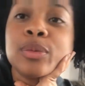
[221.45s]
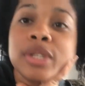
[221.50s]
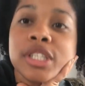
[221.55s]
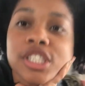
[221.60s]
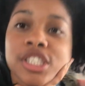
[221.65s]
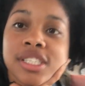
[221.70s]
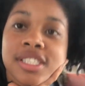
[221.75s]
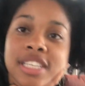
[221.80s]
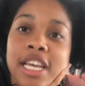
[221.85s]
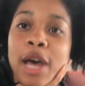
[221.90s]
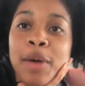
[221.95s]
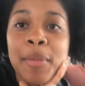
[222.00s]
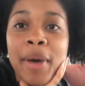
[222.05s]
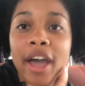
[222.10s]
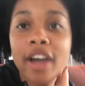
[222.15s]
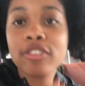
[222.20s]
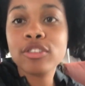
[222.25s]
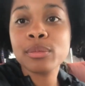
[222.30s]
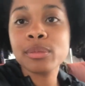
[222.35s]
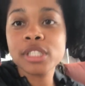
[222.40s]
we just got
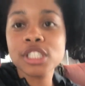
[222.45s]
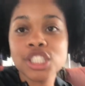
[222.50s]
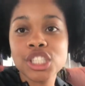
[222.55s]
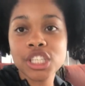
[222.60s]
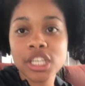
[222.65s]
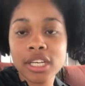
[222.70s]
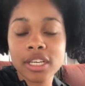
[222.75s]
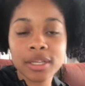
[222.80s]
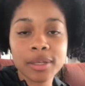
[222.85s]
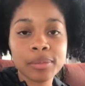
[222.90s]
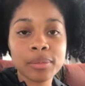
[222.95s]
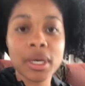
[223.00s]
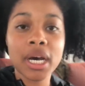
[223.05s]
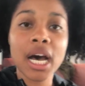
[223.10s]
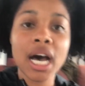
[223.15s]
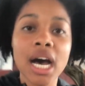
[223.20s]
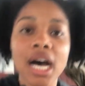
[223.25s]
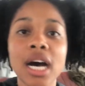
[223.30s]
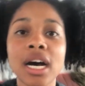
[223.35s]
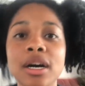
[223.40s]
back from the gym.
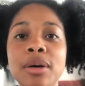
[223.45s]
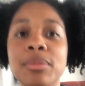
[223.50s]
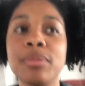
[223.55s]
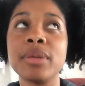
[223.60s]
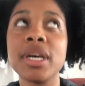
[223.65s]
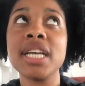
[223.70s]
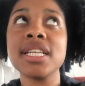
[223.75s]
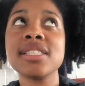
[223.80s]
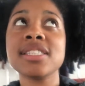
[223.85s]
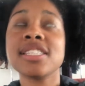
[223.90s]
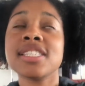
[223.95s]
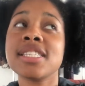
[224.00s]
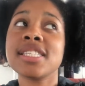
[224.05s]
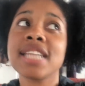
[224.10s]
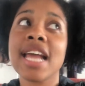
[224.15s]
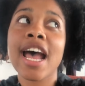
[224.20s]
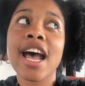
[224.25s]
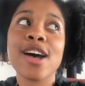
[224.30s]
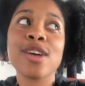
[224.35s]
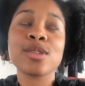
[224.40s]
Um, it's
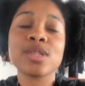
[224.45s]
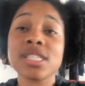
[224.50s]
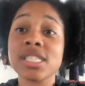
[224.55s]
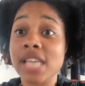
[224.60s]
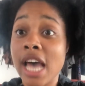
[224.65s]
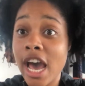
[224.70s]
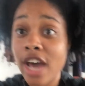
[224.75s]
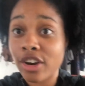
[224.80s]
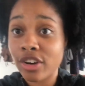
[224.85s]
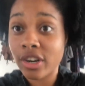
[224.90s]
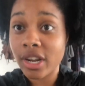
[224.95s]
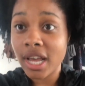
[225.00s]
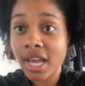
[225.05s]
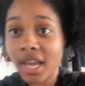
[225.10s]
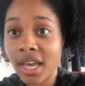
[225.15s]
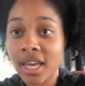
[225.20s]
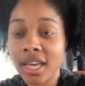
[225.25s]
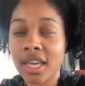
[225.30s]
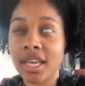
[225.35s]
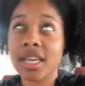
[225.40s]
now
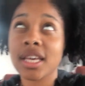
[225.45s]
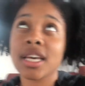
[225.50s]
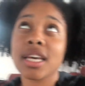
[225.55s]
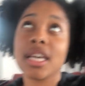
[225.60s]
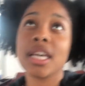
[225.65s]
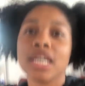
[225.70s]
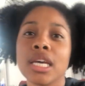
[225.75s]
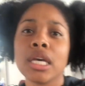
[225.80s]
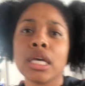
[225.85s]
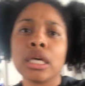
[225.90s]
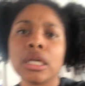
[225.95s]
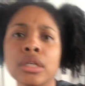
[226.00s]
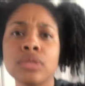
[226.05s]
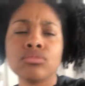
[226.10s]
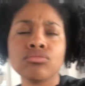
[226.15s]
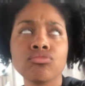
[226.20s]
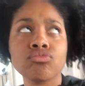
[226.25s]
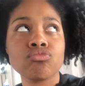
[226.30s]
Saturday,